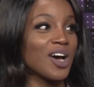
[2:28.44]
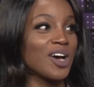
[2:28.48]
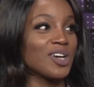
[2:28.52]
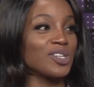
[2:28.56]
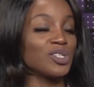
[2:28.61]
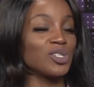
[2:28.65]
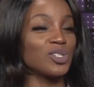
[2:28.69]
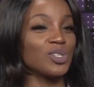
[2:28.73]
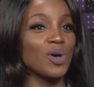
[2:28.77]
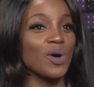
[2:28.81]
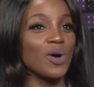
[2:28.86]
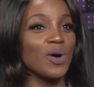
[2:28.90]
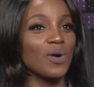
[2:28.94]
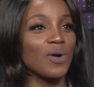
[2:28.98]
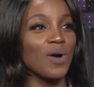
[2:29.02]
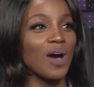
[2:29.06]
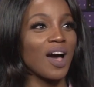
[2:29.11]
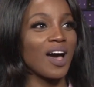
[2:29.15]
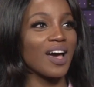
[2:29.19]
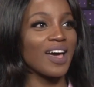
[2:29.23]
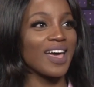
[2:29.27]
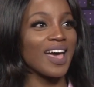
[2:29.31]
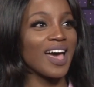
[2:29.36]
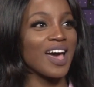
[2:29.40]
So
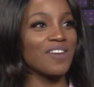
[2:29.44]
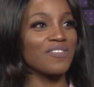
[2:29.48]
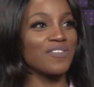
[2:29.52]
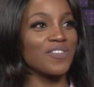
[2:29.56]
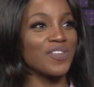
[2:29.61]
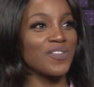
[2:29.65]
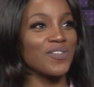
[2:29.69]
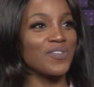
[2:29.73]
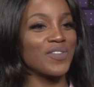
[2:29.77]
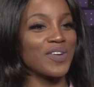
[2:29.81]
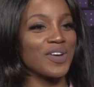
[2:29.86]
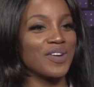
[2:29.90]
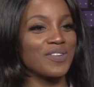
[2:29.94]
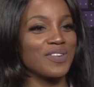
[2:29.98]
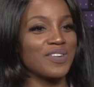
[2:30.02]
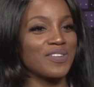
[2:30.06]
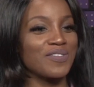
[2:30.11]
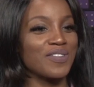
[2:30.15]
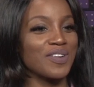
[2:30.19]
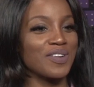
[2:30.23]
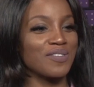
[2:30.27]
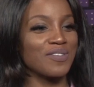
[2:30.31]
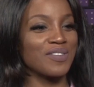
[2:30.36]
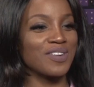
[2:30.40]
I have a very,
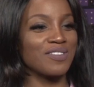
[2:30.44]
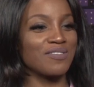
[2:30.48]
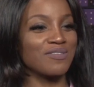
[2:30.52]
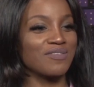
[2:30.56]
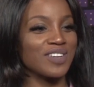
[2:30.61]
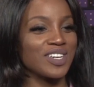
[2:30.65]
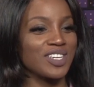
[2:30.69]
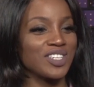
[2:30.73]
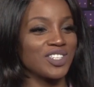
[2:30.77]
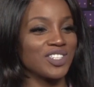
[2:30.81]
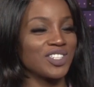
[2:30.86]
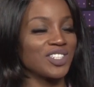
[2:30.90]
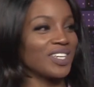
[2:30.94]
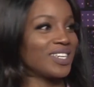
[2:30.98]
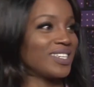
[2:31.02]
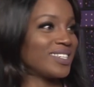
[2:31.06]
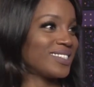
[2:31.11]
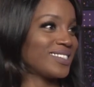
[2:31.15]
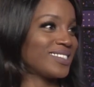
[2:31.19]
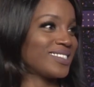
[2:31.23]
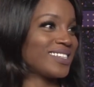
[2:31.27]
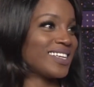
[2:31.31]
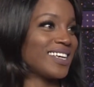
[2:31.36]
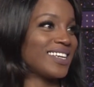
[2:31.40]
very rich
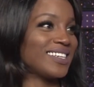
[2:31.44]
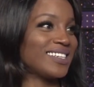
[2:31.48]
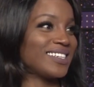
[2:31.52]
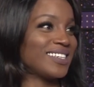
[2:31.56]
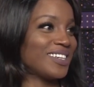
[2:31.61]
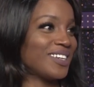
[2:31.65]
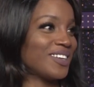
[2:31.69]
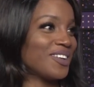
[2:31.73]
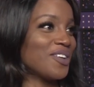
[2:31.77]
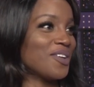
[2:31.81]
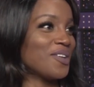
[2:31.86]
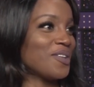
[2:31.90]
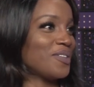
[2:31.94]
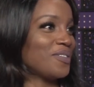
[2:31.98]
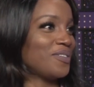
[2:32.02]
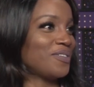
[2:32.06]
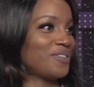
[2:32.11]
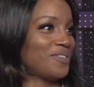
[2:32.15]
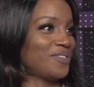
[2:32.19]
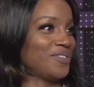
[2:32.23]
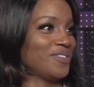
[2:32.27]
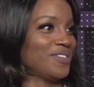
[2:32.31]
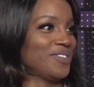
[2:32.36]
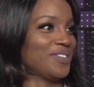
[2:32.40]
understanding
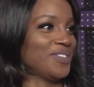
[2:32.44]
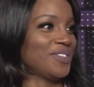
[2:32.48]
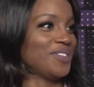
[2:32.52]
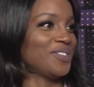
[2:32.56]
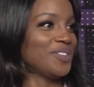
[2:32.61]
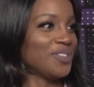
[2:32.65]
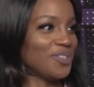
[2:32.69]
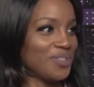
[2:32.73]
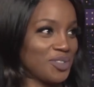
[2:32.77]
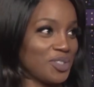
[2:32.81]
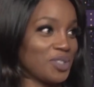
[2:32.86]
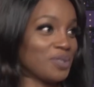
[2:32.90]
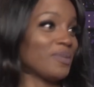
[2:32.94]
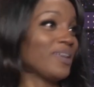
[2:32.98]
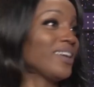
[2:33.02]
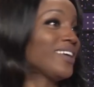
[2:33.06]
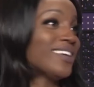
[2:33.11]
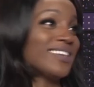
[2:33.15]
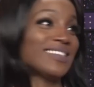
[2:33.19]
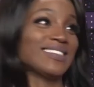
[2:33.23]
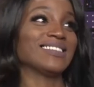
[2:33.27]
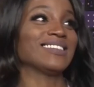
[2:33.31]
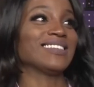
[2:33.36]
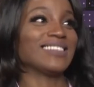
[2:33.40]
of
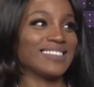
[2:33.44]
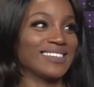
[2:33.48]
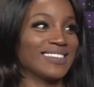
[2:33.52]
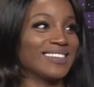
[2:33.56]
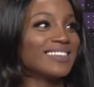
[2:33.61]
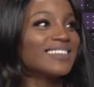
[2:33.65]
Jamaicans.